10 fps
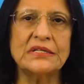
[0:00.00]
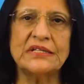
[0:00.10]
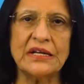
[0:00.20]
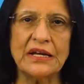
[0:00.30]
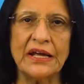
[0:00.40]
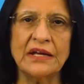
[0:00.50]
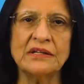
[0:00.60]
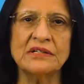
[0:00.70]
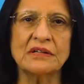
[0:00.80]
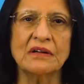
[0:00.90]

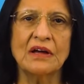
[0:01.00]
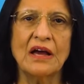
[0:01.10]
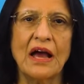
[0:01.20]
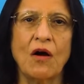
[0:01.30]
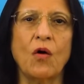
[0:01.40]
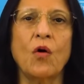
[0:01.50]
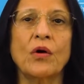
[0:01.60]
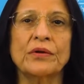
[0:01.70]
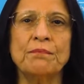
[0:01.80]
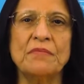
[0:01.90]
Delayed
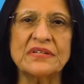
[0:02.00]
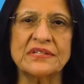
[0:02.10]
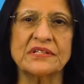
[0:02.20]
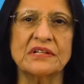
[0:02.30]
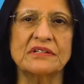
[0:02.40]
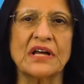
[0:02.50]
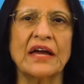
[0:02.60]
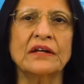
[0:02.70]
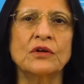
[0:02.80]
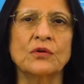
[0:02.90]
or missed
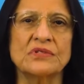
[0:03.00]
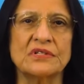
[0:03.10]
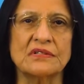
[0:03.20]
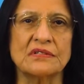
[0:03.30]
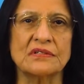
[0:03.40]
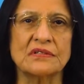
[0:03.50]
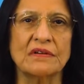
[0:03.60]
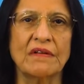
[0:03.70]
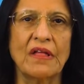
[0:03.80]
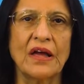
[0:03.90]

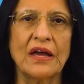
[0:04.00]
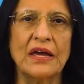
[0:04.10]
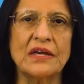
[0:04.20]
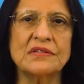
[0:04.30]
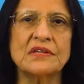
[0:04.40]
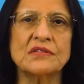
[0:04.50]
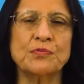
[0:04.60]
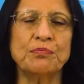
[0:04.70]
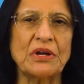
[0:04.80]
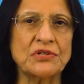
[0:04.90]
diagnosis is
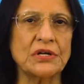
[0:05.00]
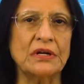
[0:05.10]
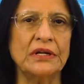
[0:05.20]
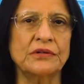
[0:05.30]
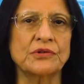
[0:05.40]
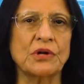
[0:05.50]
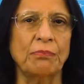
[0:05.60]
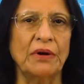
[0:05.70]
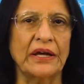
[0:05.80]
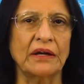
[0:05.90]
especially
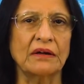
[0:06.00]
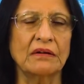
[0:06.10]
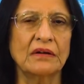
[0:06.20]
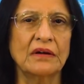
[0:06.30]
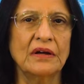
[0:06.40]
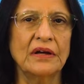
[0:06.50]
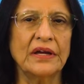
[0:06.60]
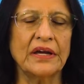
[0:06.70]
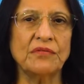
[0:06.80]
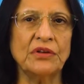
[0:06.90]
troubling,
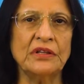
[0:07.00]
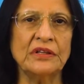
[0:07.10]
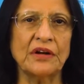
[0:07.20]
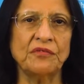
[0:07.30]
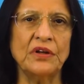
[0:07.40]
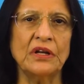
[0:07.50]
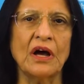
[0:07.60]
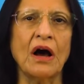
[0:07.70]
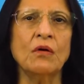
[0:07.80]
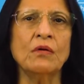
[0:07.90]
given that we
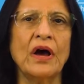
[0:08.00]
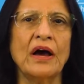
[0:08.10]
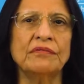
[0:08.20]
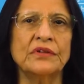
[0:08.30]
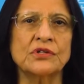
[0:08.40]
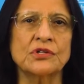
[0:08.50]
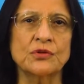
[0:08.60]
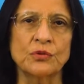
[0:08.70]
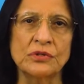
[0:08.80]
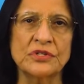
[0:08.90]
now have the
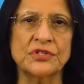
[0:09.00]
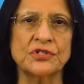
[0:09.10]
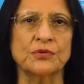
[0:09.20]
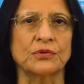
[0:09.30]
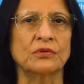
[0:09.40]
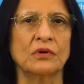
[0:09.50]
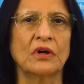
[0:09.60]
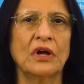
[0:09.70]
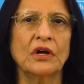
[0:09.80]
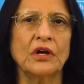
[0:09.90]
tools to
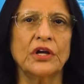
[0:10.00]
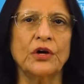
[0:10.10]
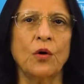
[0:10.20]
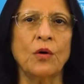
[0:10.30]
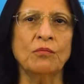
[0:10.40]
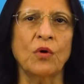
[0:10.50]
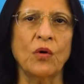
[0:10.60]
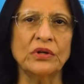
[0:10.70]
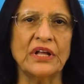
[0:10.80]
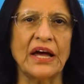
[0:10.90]
cure
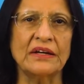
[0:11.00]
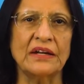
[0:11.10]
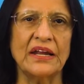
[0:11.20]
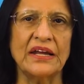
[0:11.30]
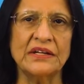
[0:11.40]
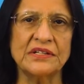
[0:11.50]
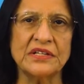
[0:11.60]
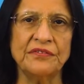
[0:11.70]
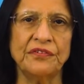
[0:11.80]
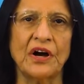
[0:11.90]
more than
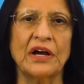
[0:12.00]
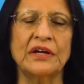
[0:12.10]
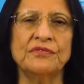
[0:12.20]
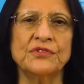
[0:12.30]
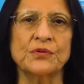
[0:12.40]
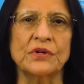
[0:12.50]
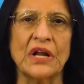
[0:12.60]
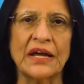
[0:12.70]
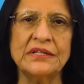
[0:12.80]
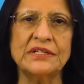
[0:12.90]
85 to
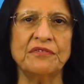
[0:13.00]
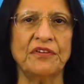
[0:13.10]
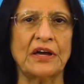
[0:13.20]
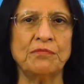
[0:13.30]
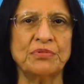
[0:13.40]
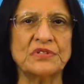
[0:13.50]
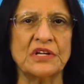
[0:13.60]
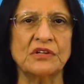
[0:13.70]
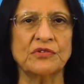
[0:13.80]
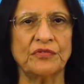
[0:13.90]

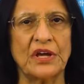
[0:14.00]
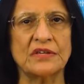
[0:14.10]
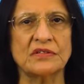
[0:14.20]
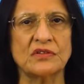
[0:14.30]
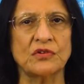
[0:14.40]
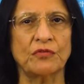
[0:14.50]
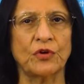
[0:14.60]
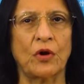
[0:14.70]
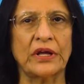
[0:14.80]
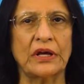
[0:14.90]
95% of cases of
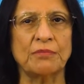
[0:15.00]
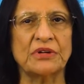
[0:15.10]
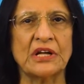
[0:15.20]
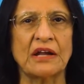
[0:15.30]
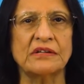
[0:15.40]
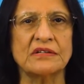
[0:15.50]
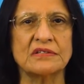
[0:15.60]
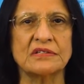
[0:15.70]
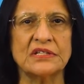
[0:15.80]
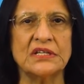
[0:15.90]
chronic hepatitis
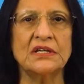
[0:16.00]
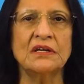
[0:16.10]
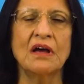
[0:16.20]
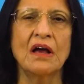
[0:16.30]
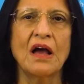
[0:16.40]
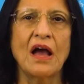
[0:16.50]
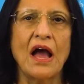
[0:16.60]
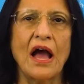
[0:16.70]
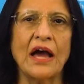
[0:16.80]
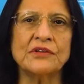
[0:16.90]
C
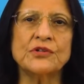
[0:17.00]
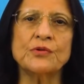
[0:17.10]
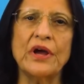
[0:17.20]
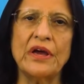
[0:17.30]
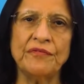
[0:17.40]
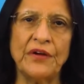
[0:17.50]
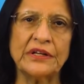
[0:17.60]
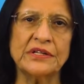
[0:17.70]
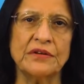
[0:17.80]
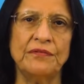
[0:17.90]
and to
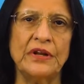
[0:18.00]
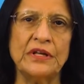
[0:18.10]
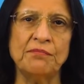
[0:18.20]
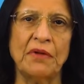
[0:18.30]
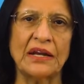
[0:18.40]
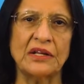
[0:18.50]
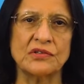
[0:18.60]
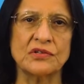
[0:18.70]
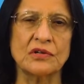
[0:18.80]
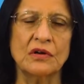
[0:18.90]
effectively
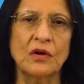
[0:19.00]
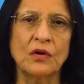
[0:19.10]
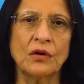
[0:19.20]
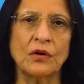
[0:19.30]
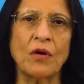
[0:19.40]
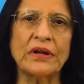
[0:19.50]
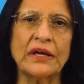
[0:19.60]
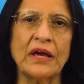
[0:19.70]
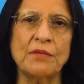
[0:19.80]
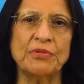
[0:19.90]
manage
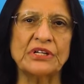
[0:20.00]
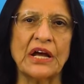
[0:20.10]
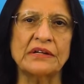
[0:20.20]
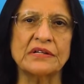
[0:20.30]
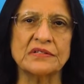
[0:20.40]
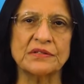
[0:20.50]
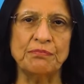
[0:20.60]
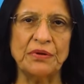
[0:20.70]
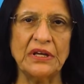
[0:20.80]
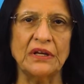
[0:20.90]
chronic hepatitis
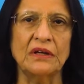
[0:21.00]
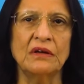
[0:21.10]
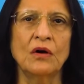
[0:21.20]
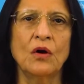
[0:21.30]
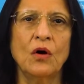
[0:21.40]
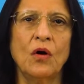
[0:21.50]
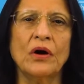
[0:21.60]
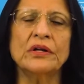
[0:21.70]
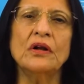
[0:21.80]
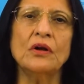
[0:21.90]
B
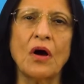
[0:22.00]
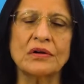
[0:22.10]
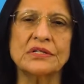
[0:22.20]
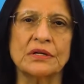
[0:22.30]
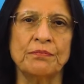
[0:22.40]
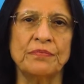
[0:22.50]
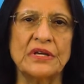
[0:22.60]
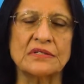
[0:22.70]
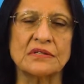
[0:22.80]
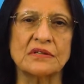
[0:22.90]
on a long-term
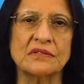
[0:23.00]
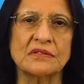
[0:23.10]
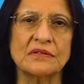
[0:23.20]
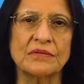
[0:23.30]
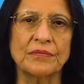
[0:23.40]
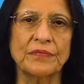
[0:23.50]
basis.